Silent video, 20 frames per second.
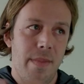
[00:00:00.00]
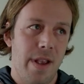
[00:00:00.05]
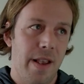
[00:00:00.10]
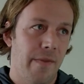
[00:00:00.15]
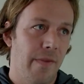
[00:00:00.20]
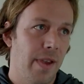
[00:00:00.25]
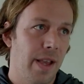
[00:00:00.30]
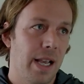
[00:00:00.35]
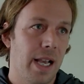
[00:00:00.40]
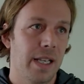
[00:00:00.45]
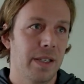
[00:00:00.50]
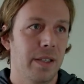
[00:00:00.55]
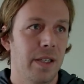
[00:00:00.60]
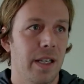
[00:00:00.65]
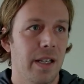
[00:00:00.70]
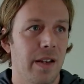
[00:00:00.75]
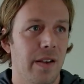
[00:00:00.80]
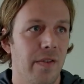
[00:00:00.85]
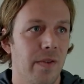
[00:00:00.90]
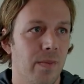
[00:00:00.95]
If you guys
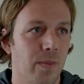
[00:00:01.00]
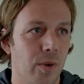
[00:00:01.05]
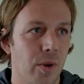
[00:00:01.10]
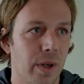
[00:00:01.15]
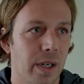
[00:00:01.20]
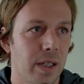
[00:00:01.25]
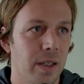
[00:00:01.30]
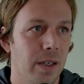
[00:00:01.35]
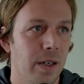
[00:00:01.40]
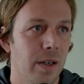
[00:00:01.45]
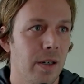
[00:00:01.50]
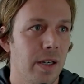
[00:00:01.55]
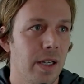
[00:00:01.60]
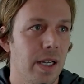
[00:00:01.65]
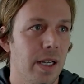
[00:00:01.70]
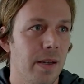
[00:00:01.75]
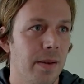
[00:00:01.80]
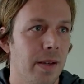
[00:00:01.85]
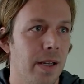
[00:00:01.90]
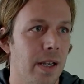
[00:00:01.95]
need even more
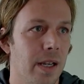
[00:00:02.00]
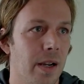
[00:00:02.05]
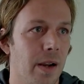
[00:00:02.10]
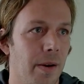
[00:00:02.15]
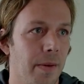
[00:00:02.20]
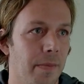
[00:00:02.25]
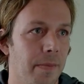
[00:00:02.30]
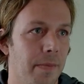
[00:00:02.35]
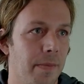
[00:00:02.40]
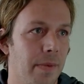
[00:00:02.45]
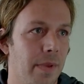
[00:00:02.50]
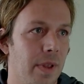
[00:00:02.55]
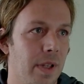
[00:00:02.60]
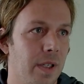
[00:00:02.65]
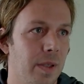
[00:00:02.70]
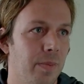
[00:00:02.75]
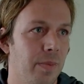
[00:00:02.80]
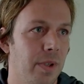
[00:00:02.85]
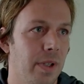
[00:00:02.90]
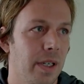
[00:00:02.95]
clarity, here,
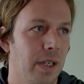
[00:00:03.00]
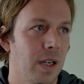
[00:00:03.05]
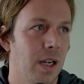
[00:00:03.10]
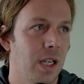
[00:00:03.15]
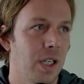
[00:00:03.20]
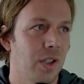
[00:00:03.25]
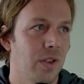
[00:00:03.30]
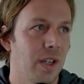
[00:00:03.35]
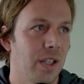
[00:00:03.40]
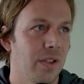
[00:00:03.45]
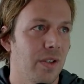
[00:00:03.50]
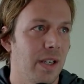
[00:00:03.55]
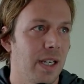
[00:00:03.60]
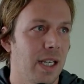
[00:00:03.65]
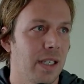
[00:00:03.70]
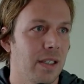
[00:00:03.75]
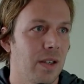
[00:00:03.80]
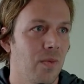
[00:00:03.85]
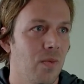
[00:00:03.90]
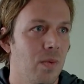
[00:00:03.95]
let's put the contrast so you
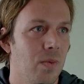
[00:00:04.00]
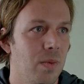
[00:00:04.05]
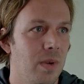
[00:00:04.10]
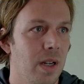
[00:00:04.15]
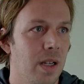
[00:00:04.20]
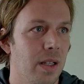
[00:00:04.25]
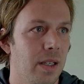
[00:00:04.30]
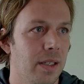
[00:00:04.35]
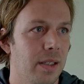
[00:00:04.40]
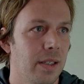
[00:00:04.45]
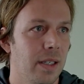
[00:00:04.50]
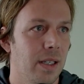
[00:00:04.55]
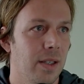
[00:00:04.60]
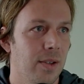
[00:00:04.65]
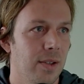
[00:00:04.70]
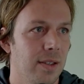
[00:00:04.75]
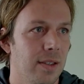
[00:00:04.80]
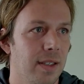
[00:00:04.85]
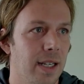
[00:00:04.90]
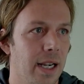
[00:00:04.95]
guys can really see
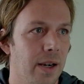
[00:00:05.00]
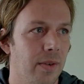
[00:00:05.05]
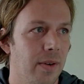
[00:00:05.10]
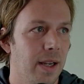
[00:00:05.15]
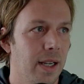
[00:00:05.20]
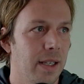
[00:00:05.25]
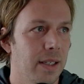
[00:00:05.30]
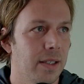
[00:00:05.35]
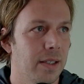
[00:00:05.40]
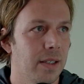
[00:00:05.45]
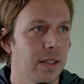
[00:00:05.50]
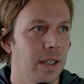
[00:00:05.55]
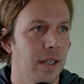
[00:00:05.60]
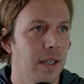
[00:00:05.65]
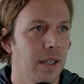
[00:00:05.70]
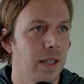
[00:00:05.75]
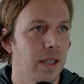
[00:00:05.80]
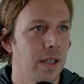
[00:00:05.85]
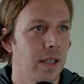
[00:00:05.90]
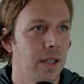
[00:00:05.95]
those light rays.
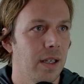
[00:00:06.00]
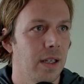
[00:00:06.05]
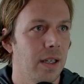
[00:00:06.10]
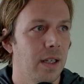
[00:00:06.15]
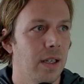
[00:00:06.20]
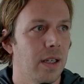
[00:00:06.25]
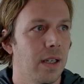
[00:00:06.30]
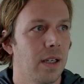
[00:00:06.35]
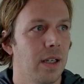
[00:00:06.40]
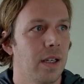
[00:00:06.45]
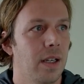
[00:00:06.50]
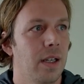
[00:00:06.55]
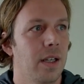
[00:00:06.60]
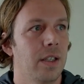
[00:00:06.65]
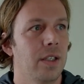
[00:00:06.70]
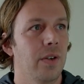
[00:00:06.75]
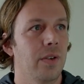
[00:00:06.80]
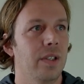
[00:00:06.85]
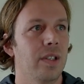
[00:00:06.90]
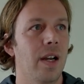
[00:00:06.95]

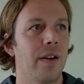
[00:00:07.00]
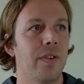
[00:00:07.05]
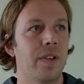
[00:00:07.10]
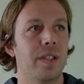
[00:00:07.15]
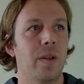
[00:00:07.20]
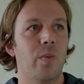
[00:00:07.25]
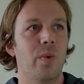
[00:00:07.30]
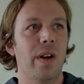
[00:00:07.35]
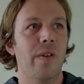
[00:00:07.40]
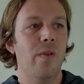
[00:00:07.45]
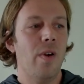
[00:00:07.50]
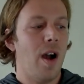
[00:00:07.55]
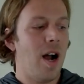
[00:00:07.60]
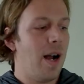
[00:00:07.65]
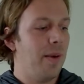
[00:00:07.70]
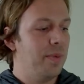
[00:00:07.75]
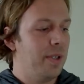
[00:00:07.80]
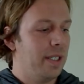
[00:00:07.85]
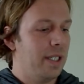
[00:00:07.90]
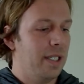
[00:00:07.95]
So it's obvious that whatever
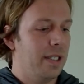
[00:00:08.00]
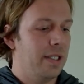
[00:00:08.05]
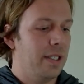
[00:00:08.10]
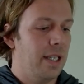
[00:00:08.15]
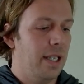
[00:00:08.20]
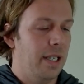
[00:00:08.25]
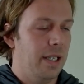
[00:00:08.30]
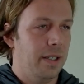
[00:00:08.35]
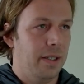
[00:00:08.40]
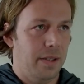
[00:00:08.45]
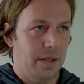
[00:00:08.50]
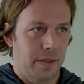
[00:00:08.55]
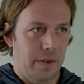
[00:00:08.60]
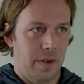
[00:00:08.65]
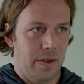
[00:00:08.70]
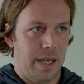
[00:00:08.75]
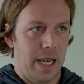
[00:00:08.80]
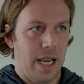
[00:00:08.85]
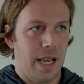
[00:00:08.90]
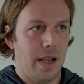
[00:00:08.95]
object this is,
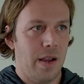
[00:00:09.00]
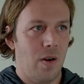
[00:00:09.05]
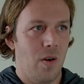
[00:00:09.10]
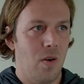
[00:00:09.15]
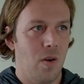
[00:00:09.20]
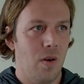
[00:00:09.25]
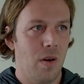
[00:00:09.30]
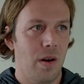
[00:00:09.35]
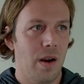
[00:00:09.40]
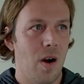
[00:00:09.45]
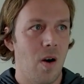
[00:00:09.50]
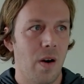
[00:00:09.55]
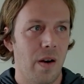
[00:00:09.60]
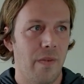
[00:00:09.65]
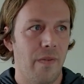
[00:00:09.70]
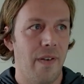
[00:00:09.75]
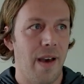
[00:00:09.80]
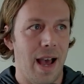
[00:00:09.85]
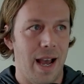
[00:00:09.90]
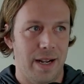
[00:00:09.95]
okay, or
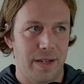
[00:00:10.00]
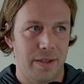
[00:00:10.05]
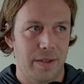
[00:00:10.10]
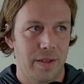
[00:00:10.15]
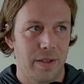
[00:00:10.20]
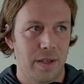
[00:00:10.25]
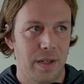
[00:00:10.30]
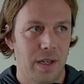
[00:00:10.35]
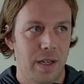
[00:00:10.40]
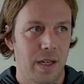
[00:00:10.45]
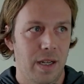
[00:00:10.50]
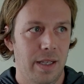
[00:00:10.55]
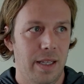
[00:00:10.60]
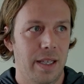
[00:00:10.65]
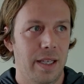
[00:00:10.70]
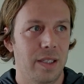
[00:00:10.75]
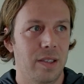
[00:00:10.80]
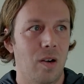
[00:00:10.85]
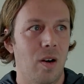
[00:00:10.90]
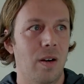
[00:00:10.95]
artifact, that
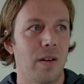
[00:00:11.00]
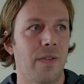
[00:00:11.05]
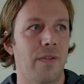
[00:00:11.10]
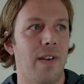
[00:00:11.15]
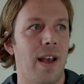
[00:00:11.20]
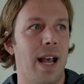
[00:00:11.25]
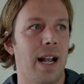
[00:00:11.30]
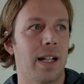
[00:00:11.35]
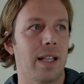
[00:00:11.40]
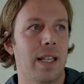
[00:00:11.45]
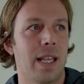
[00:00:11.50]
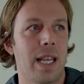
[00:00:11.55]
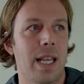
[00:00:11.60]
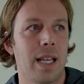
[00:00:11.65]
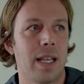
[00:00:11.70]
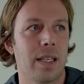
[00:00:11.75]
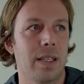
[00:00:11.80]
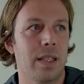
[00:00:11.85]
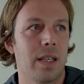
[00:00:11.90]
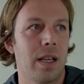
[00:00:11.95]
this artifact
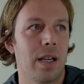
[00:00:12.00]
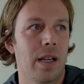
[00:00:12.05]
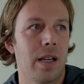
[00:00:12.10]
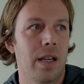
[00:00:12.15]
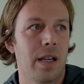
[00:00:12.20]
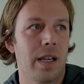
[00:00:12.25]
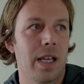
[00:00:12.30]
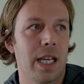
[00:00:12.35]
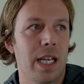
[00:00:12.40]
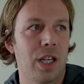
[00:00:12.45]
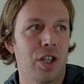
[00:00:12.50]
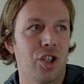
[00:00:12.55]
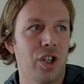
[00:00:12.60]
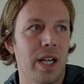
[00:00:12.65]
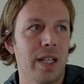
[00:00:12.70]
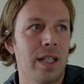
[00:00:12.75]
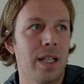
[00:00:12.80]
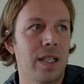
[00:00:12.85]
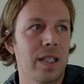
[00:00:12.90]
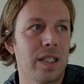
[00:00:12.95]
is
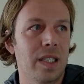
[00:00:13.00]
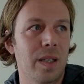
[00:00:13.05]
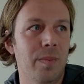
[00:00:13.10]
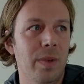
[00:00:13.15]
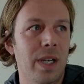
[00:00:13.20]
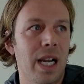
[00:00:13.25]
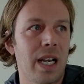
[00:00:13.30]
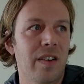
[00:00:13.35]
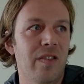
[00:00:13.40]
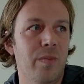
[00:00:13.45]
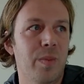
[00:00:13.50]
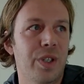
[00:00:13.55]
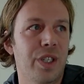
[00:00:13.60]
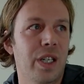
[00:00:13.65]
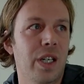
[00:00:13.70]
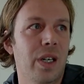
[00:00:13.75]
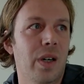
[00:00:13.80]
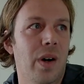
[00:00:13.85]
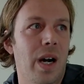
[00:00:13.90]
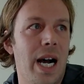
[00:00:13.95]
ejecting some kind of
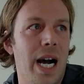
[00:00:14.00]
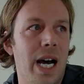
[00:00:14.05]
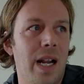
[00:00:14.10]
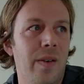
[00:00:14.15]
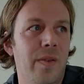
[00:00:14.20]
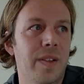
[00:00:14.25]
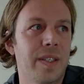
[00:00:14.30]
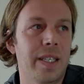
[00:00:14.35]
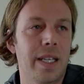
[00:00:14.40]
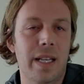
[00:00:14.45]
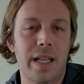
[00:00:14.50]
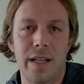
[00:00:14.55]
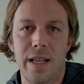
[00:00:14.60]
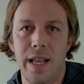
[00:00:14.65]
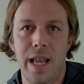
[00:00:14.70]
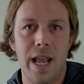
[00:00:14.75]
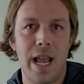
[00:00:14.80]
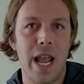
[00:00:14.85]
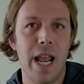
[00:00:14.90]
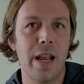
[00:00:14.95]
material out of its
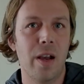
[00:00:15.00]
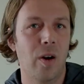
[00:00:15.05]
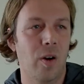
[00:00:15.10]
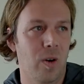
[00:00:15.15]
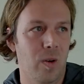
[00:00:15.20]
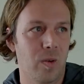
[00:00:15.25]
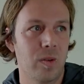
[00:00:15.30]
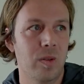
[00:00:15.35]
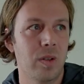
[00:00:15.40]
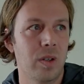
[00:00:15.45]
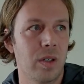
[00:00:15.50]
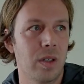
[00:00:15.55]
a-hole,